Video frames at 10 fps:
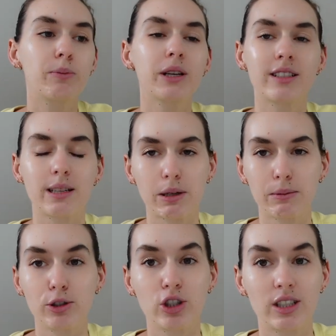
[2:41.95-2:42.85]
because
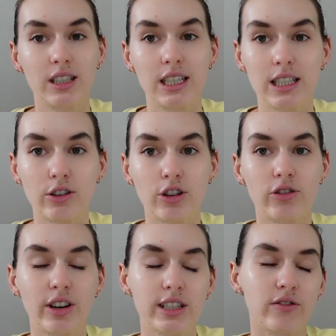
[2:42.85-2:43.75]
sometimes you just need dinner
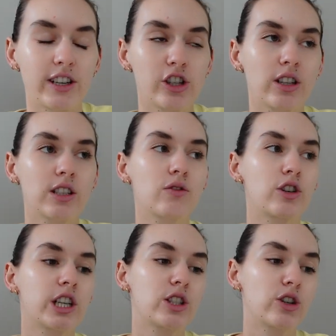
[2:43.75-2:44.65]
reservations
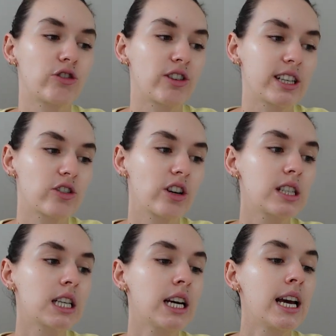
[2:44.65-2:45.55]
for a certain restaurant.